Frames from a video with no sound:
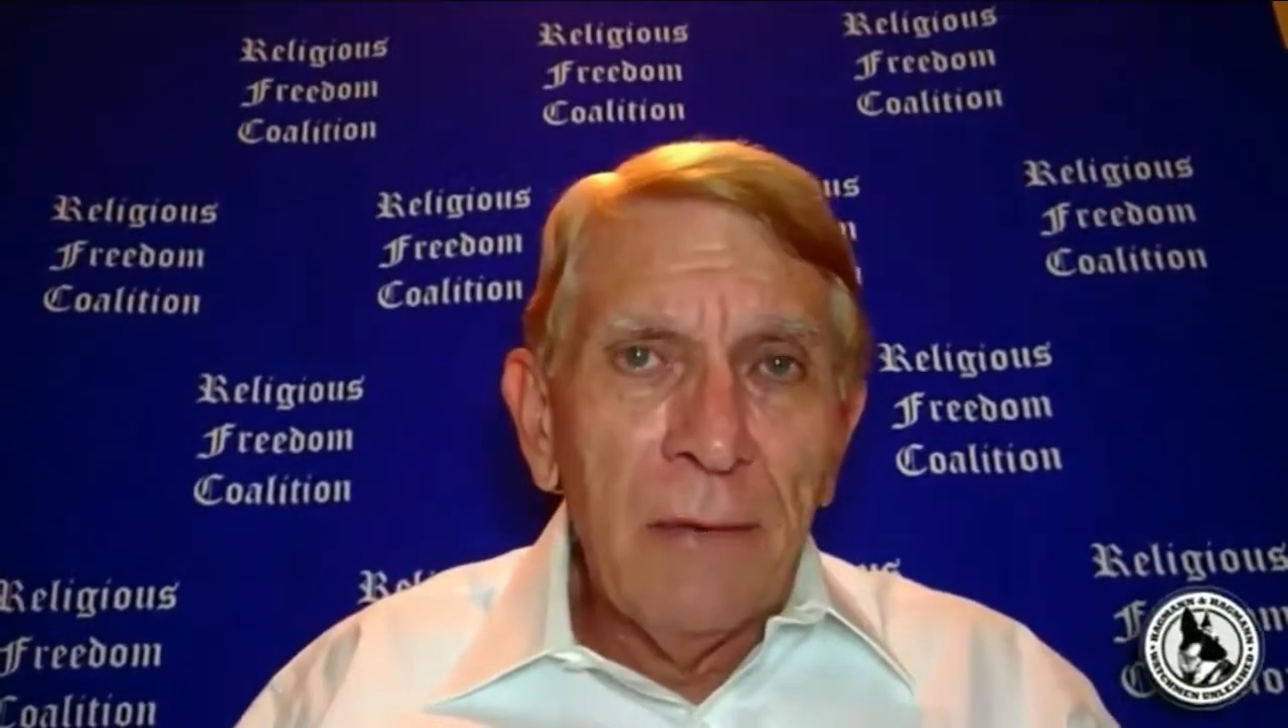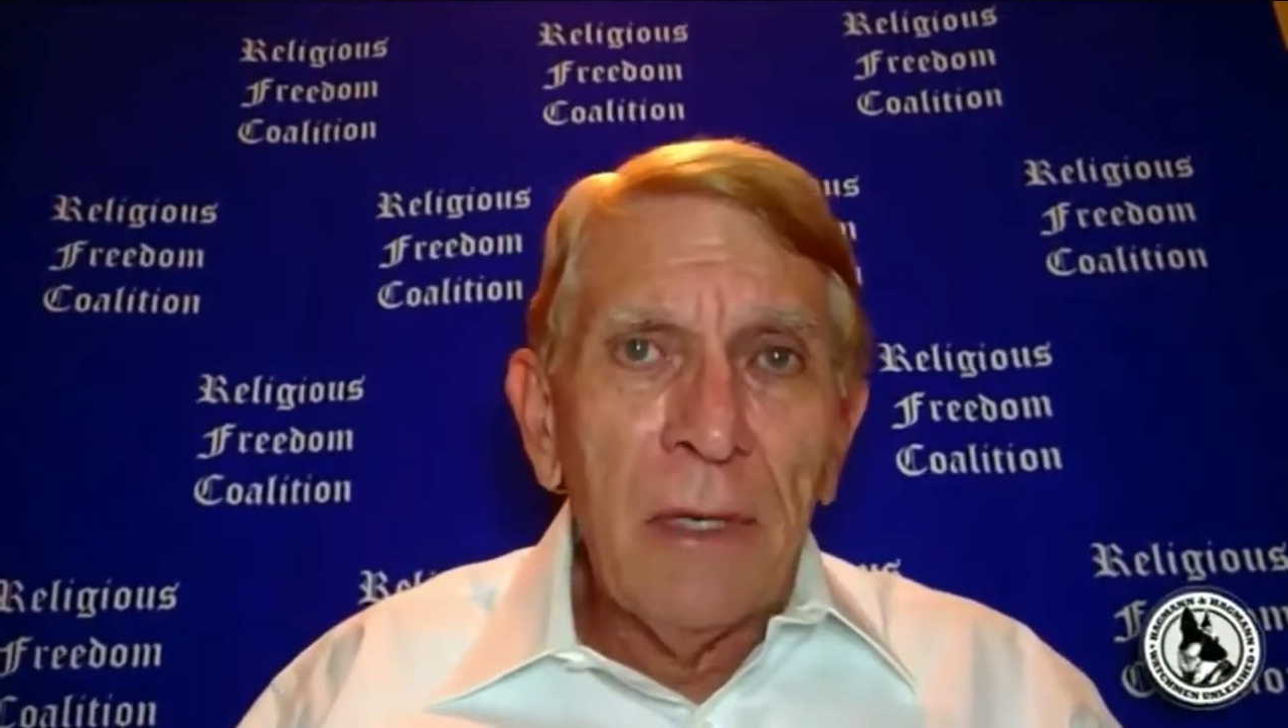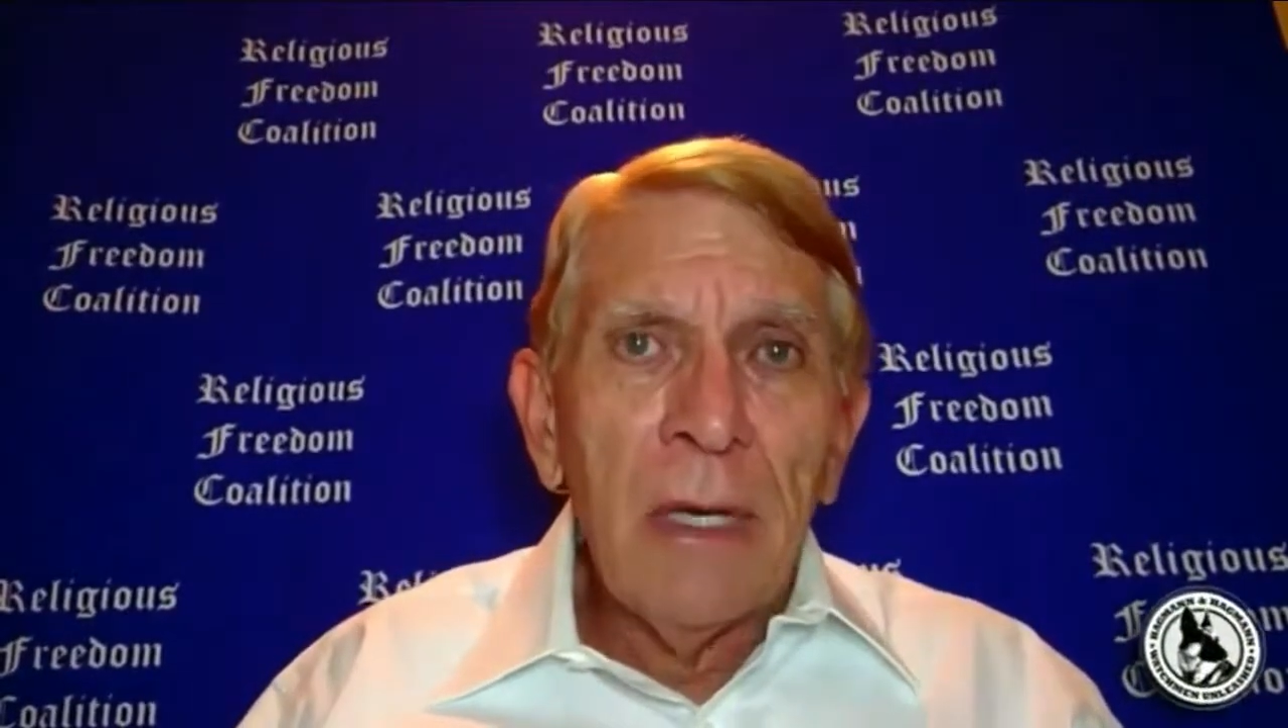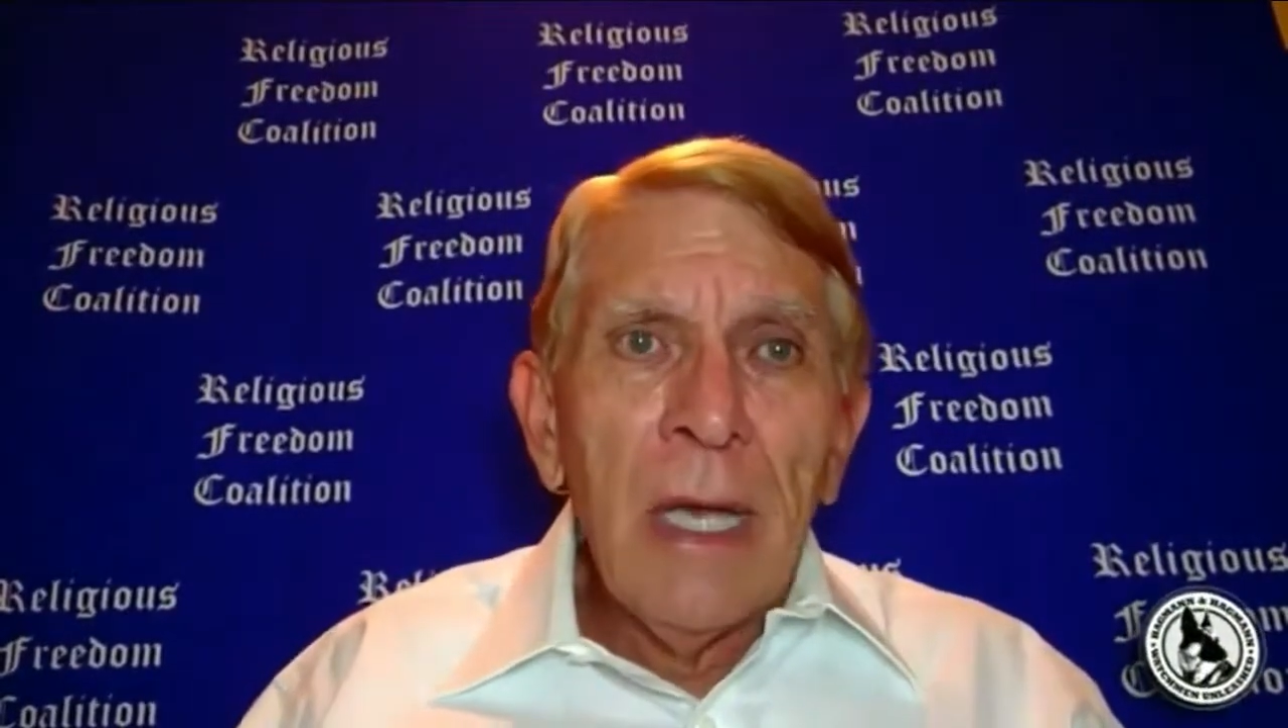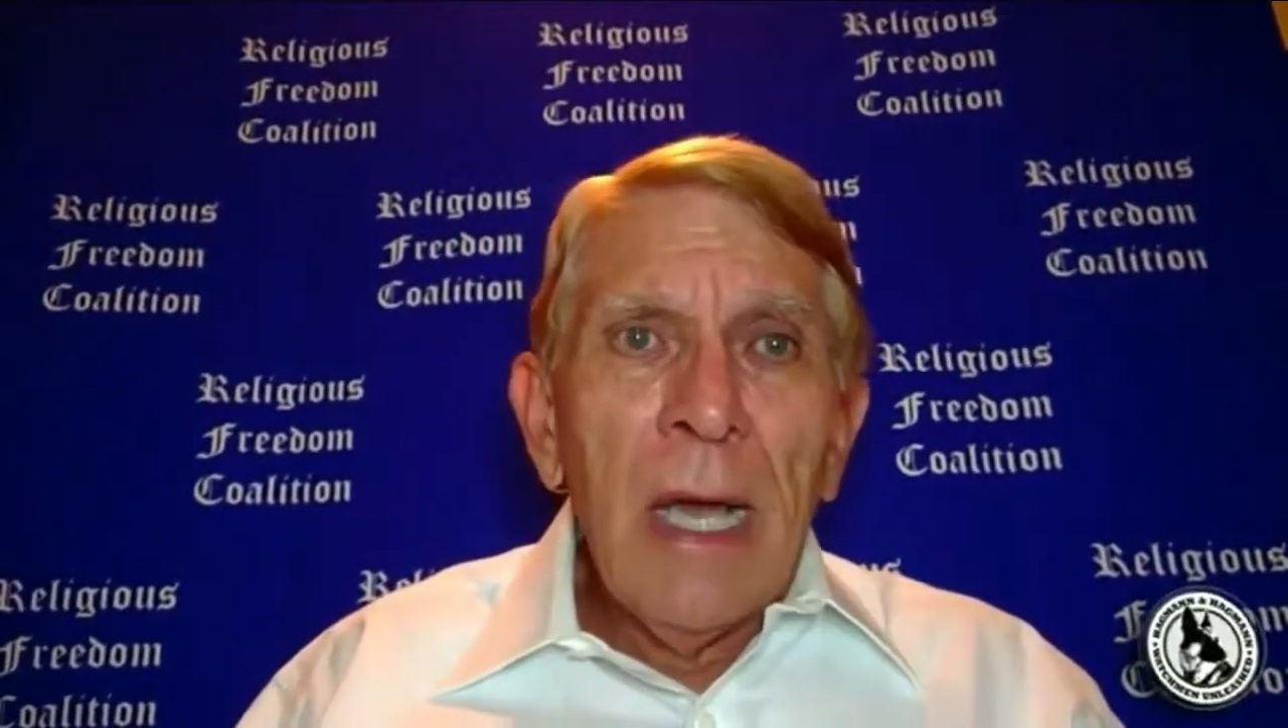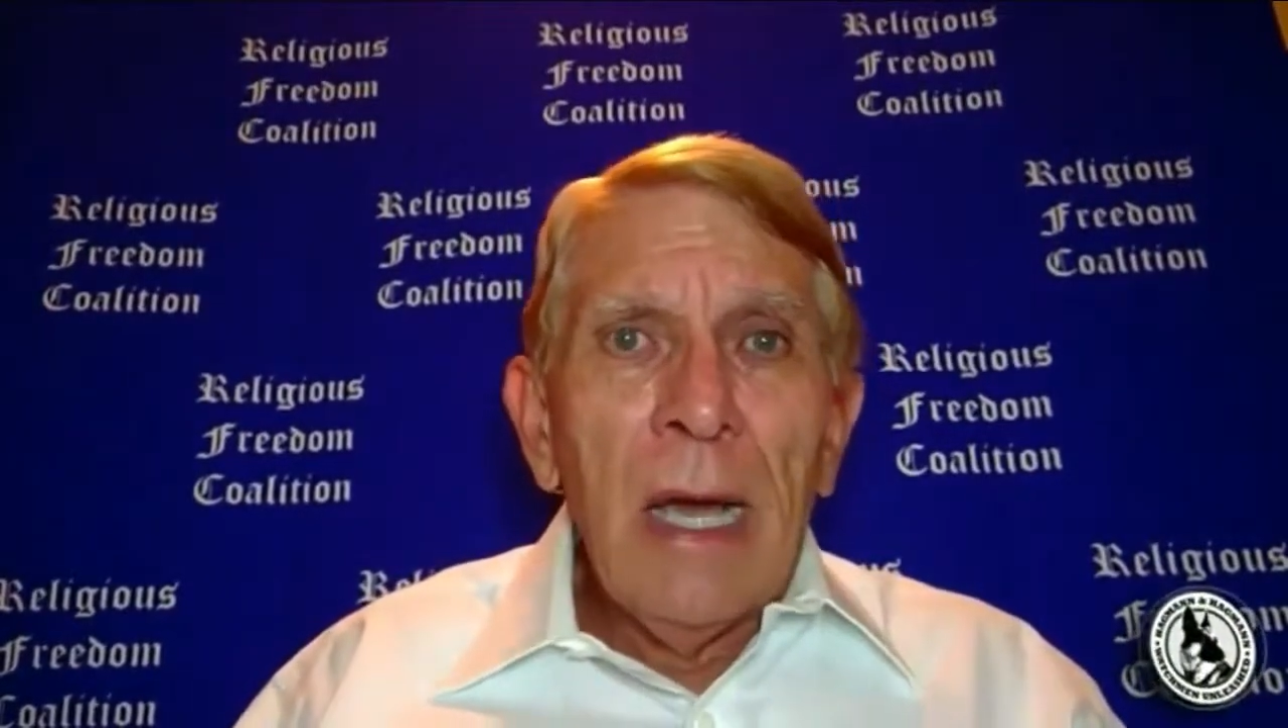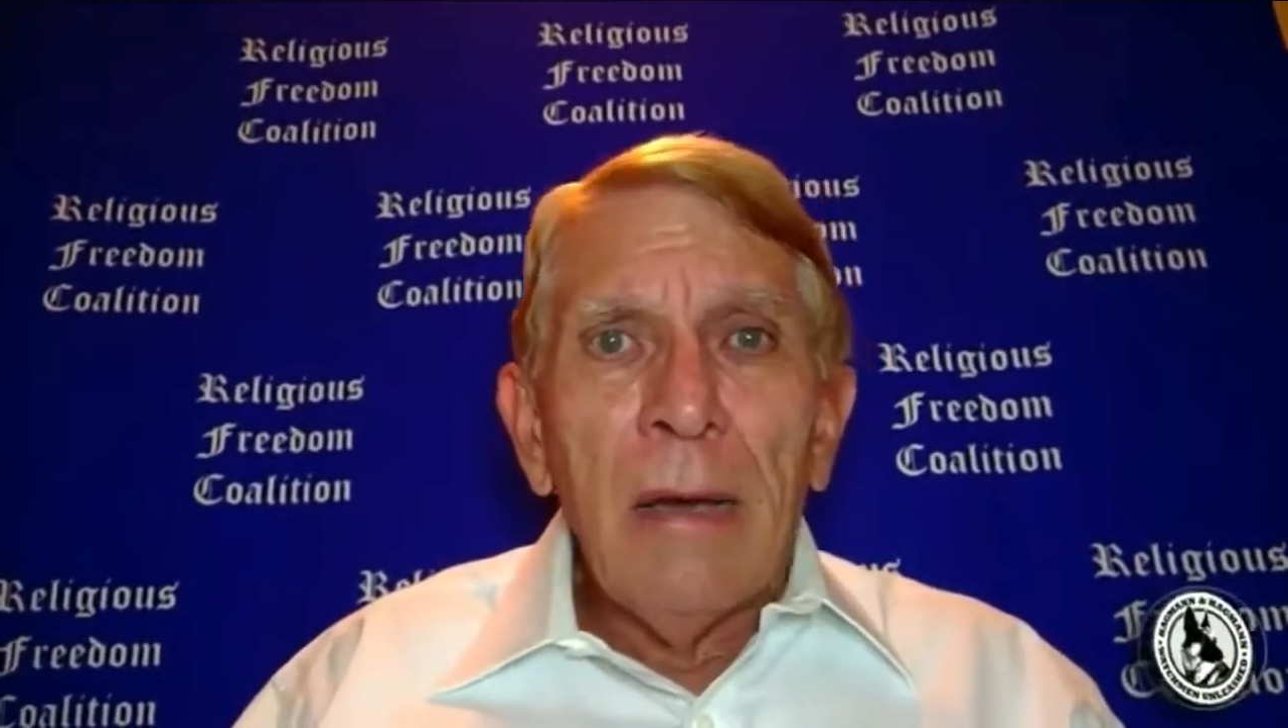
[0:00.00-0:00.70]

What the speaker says: given,